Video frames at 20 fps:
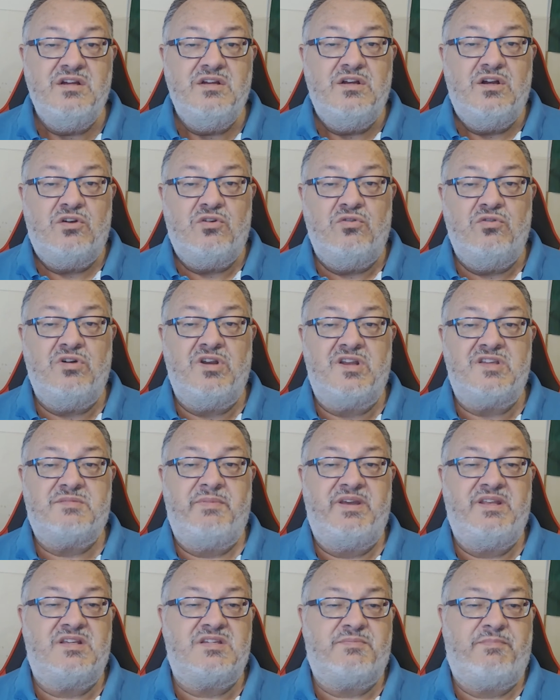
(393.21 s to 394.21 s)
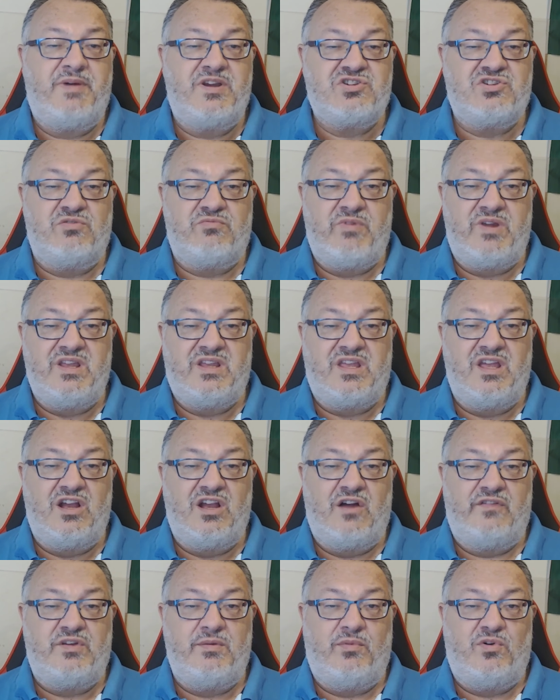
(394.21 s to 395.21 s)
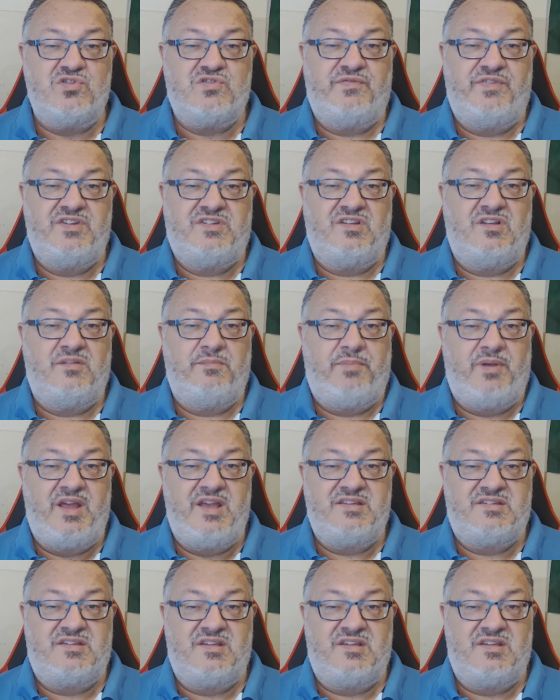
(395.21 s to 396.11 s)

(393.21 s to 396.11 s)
Google has made a special ranking of the most visited places